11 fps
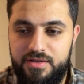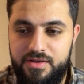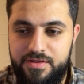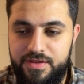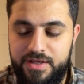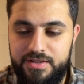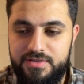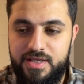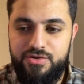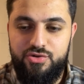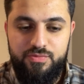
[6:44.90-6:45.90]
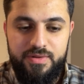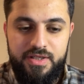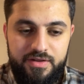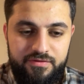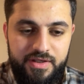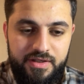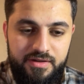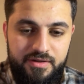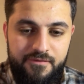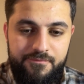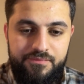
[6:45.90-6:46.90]
things that you believe in,
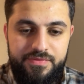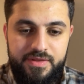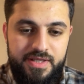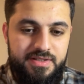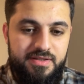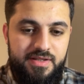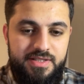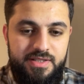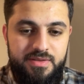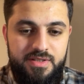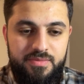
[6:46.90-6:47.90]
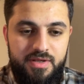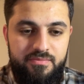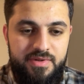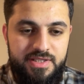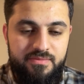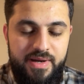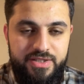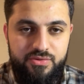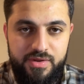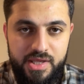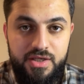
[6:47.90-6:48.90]
there seems to be a mismatch
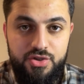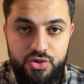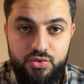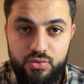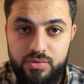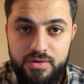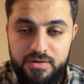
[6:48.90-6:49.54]
within you.